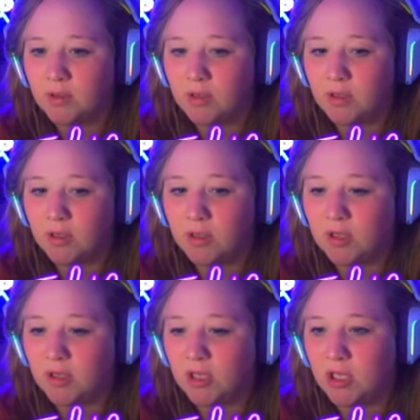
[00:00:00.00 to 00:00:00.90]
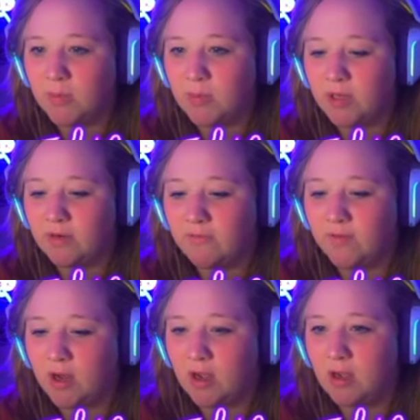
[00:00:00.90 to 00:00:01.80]
Uh, he bought a
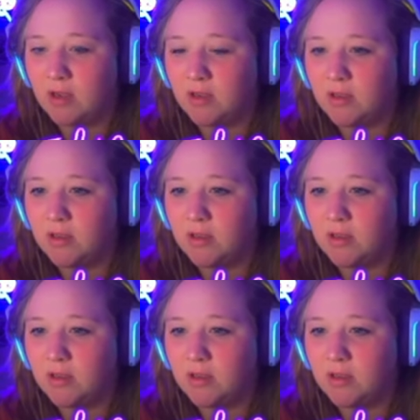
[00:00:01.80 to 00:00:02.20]
frog.